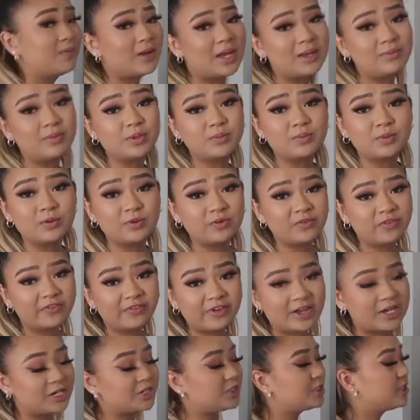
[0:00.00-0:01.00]
Baby Boo
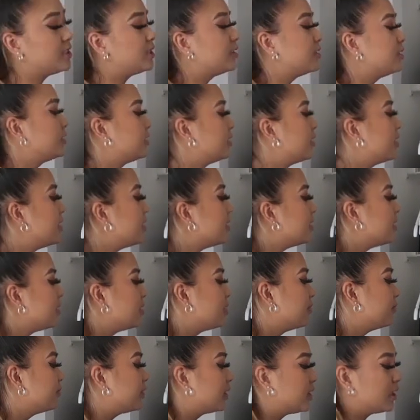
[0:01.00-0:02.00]
Fashion,
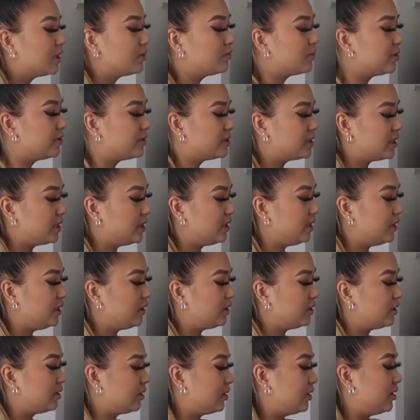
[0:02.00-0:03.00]
Beginning
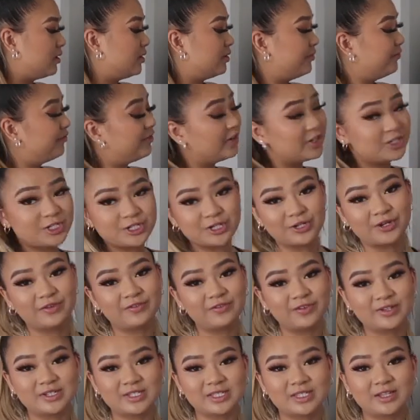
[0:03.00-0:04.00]
Boutique, Fashion
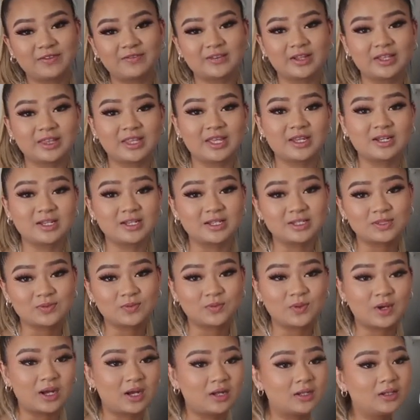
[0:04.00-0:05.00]
Nova and stuff like that as
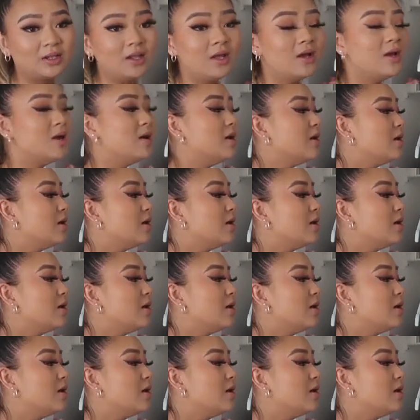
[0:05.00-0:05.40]
well.